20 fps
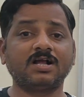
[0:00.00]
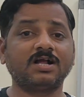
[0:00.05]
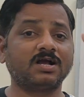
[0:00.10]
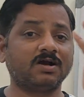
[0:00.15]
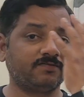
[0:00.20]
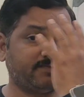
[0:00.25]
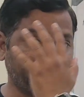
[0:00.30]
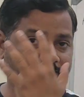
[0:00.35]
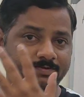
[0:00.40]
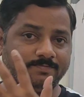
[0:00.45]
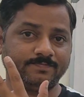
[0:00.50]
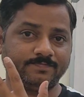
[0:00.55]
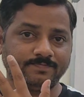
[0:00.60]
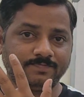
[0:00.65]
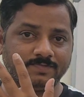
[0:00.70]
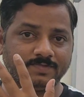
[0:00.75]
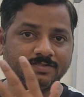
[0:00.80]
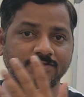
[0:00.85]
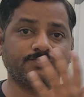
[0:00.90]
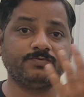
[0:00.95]
Covering.
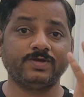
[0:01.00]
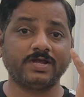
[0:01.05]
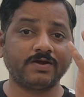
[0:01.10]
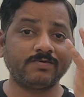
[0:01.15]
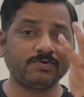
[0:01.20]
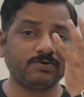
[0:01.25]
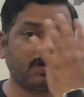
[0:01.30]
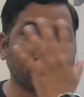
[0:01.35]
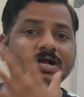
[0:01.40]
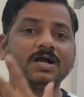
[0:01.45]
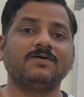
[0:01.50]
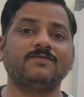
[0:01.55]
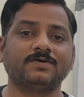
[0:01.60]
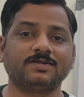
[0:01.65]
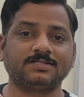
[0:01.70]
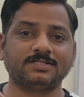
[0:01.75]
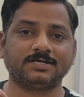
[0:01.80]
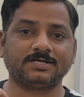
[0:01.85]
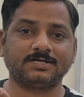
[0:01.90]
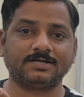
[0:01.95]
So we have to
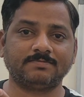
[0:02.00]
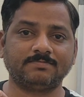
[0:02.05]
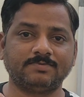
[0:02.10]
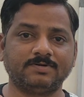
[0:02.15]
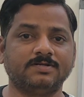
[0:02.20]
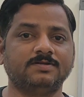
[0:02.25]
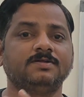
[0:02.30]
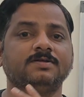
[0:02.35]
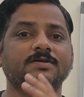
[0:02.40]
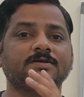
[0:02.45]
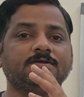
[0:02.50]
cover that number.